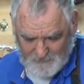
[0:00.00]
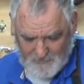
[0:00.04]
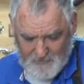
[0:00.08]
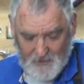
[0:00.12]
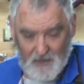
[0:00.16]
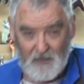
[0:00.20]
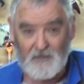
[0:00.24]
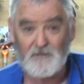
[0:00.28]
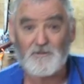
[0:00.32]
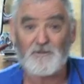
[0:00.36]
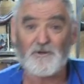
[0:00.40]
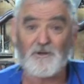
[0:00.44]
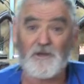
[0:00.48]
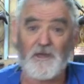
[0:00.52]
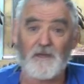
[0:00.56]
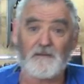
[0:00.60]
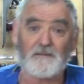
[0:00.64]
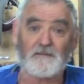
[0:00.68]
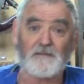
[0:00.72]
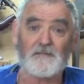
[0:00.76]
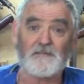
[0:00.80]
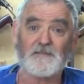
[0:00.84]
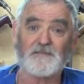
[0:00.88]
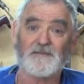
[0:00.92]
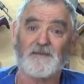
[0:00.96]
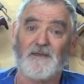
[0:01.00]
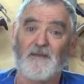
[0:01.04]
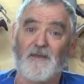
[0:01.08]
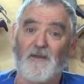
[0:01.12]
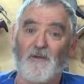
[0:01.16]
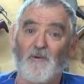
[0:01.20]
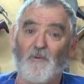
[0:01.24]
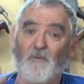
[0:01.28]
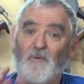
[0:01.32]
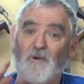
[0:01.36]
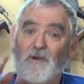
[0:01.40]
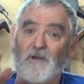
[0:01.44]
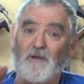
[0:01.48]
And you'll notice
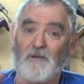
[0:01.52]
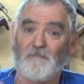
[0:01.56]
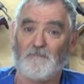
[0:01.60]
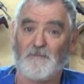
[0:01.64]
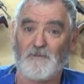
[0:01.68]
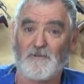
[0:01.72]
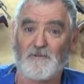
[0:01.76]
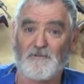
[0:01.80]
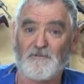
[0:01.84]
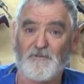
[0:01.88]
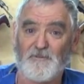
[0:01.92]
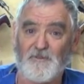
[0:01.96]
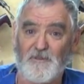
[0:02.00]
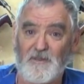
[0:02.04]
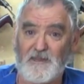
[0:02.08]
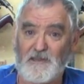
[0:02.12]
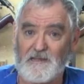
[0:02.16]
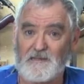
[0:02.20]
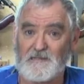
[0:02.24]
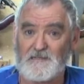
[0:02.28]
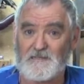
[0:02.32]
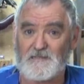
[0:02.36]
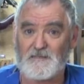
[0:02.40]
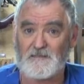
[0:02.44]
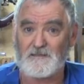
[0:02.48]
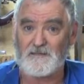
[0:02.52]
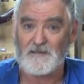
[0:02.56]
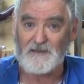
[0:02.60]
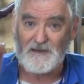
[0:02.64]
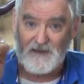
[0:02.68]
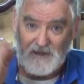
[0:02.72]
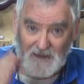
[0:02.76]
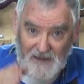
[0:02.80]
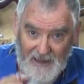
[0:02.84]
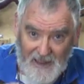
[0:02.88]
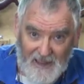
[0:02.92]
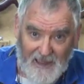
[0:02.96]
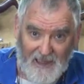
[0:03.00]
when I build things
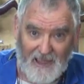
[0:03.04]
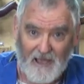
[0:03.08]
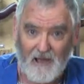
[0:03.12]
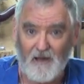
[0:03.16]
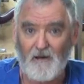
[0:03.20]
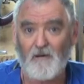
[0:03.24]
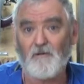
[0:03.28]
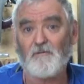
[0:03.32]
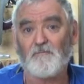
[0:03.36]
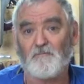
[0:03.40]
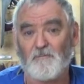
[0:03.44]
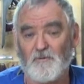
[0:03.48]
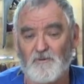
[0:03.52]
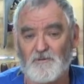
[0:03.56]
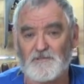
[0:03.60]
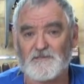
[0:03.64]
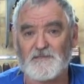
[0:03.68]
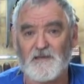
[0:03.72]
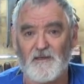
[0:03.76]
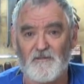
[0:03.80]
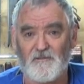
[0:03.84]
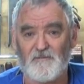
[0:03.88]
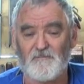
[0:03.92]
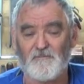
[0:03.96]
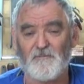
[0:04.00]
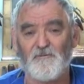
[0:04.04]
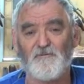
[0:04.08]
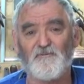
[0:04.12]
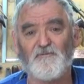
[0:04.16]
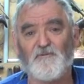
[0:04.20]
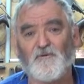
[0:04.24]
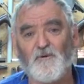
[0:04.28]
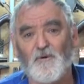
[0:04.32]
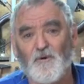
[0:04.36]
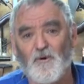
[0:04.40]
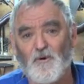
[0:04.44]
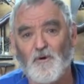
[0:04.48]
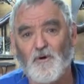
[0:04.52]
now, more so than
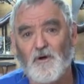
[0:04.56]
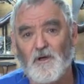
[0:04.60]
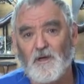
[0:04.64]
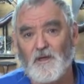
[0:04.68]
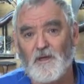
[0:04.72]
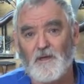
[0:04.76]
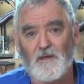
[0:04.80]
before,